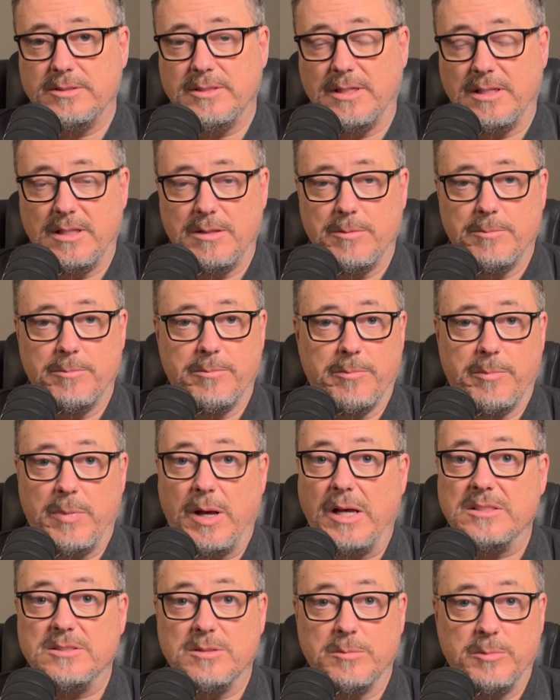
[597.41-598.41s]
and then
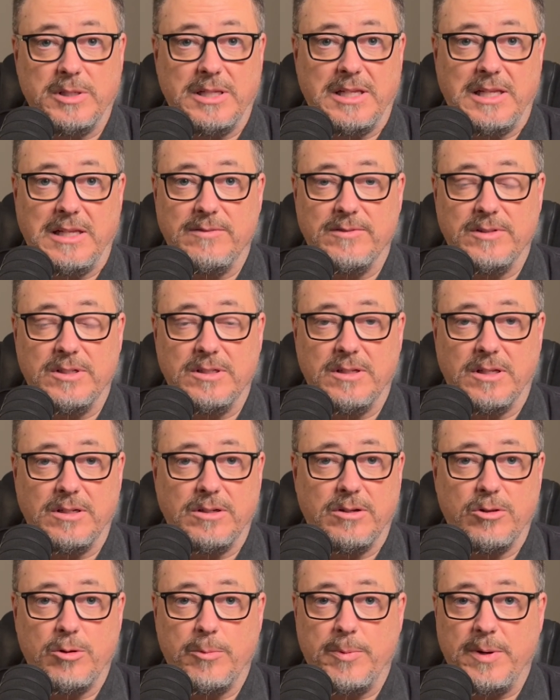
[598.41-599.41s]
possibly even
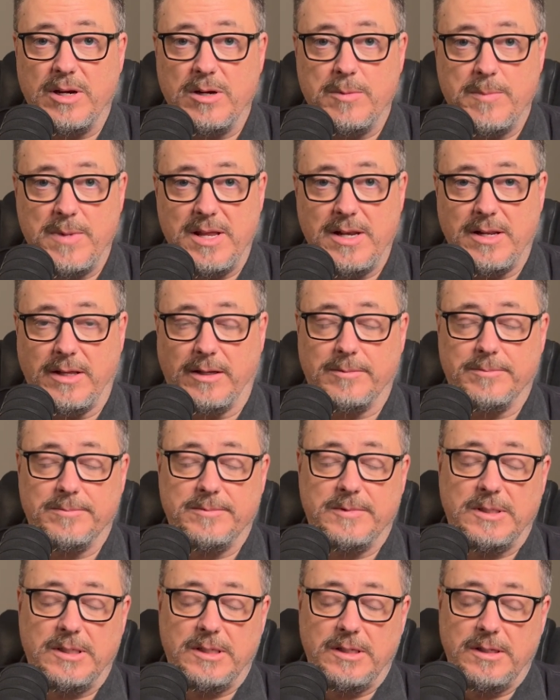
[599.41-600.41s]
another paramedic
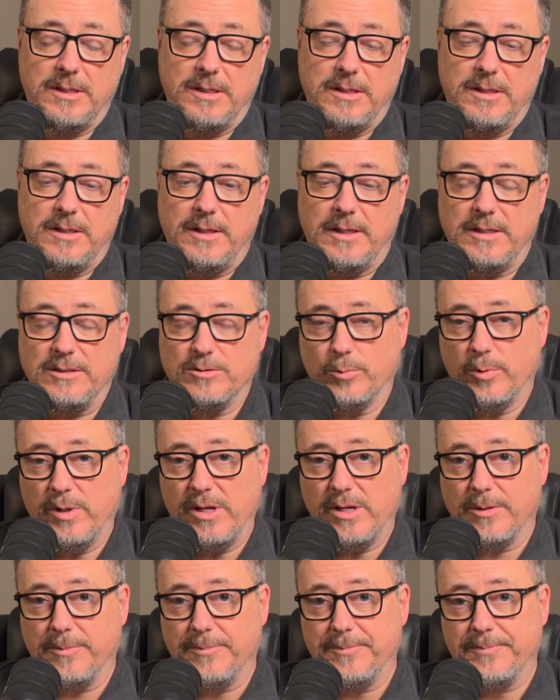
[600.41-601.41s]
as
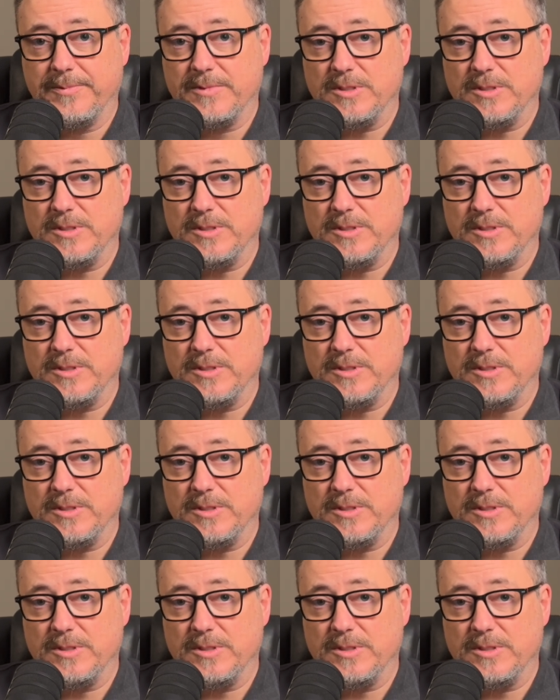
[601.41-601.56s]
well.